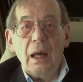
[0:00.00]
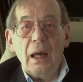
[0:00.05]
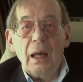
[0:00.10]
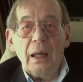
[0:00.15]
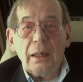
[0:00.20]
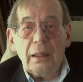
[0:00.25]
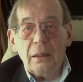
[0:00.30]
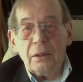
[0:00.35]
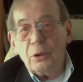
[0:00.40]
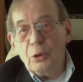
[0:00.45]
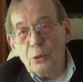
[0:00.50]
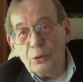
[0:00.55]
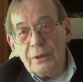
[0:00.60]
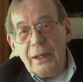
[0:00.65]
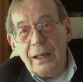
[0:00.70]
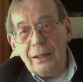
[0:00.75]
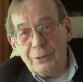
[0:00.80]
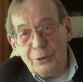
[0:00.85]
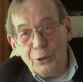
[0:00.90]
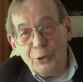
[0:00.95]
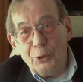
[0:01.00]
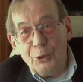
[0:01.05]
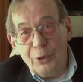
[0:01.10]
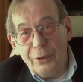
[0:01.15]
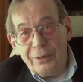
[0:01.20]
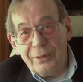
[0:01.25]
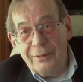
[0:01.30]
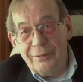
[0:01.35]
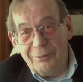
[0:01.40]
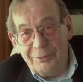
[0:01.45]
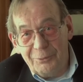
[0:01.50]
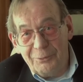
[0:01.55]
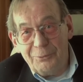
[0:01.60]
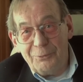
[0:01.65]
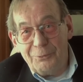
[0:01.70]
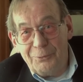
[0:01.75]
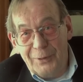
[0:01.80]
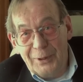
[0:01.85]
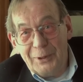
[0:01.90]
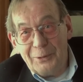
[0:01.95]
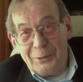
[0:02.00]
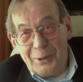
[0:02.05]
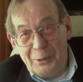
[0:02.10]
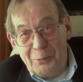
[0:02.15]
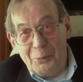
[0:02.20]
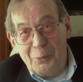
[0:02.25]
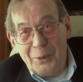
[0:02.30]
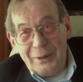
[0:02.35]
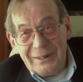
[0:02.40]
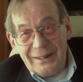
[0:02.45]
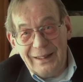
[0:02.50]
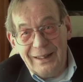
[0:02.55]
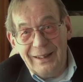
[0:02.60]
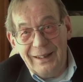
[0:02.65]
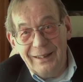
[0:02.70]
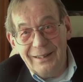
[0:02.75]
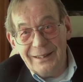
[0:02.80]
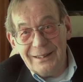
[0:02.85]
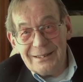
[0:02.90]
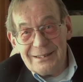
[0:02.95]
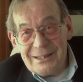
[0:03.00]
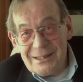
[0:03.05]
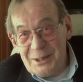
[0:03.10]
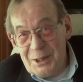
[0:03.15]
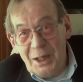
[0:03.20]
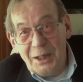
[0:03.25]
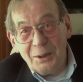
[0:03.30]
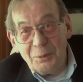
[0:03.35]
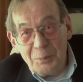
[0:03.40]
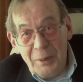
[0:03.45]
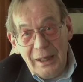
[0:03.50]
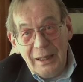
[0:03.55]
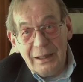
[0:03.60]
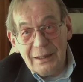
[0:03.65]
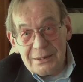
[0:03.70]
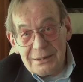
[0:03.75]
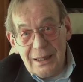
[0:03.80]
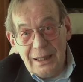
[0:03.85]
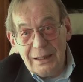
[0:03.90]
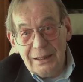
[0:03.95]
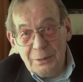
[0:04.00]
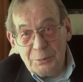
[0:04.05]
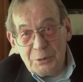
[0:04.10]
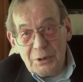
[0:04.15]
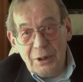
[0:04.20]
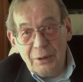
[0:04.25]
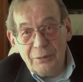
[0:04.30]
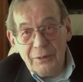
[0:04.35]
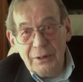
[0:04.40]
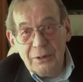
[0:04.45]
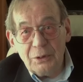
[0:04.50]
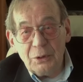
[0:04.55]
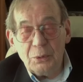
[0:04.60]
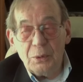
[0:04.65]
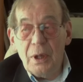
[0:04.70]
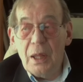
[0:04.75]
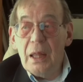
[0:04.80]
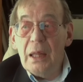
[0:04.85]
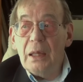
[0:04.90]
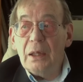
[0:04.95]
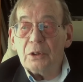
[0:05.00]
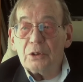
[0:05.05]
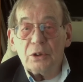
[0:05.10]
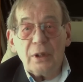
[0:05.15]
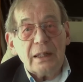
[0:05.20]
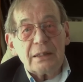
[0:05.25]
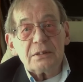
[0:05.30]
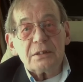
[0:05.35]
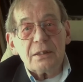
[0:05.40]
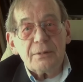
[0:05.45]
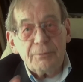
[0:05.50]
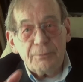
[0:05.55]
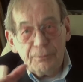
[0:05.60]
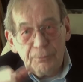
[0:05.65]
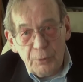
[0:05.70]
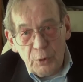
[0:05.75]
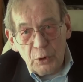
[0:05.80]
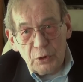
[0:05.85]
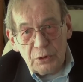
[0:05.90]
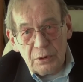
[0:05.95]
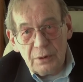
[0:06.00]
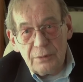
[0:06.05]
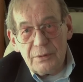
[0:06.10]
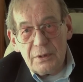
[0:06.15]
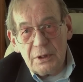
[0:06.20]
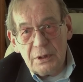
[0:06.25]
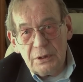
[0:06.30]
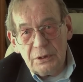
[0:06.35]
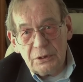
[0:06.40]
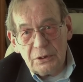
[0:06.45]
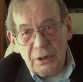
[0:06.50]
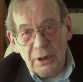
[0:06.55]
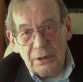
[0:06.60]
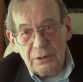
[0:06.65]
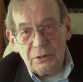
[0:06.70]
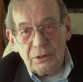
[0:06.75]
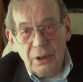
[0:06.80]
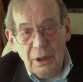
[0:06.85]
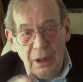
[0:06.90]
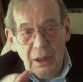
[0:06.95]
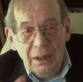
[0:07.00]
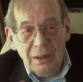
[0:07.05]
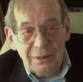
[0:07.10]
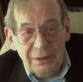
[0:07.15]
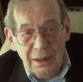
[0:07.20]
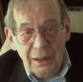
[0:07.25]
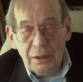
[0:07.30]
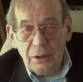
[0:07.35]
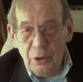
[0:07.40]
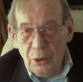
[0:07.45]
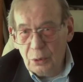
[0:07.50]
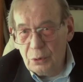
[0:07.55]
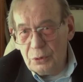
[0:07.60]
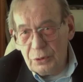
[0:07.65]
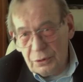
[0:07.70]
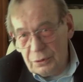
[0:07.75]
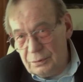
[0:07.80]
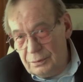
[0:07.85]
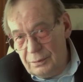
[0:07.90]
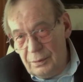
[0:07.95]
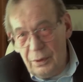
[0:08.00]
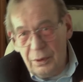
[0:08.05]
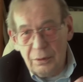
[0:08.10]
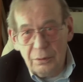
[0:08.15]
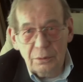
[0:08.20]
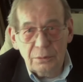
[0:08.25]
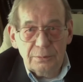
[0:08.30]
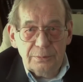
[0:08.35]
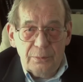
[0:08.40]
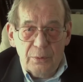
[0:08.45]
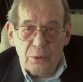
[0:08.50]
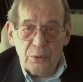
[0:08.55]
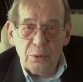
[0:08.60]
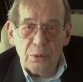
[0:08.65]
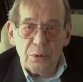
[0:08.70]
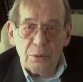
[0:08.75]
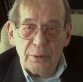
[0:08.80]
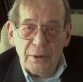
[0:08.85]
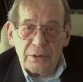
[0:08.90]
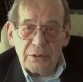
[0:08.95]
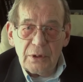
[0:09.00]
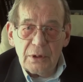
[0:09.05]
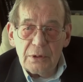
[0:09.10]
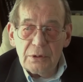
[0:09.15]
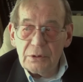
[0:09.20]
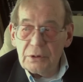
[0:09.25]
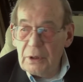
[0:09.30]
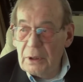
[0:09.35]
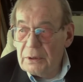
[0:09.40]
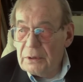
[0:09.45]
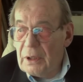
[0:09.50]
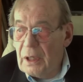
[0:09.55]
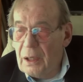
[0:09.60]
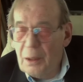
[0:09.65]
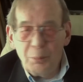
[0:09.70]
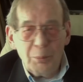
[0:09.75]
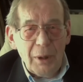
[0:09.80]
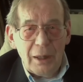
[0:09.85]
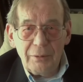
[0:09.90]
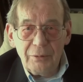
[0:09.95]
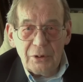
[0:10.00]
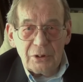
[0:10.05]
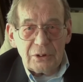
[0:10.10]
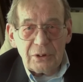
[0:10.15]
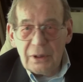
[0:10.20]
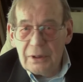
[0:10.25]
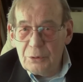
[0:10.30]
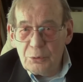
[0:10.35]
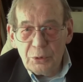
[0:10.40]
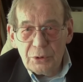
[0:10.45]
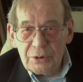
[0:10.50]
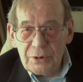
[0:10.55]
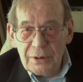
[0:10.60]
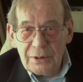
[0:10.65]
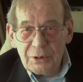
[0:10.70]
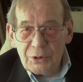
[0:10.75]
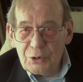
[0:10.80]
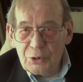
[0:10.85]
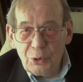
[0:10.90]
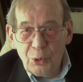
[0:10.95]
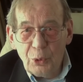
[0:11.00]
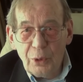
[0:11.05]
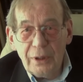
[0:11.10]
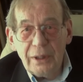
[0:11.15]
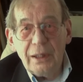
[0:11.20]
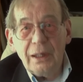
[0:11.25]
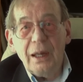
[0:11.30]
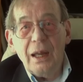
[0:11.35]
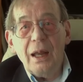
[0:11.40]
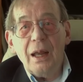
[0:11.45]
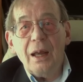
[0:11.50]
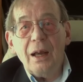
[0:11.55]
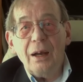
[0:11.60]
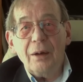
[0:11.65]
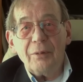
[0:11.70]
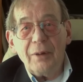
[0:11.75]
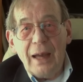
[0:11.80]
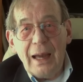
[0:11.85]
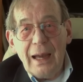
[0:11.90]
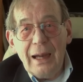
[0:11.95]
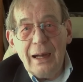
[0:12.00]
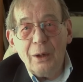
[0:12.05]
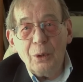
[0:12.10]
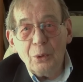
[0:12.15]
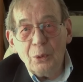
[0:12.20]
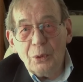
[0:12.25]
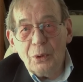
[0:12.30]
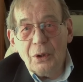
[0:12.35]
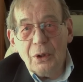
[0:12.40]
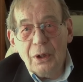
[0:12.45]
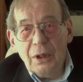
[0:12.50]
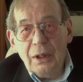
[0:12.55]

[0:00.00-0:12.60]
I got to go down to Earth and figure out what the hell this young man has gotten himself into. So that's the first of the descents, and then it goes through the rest of the descent. Marvelous, interesting story of how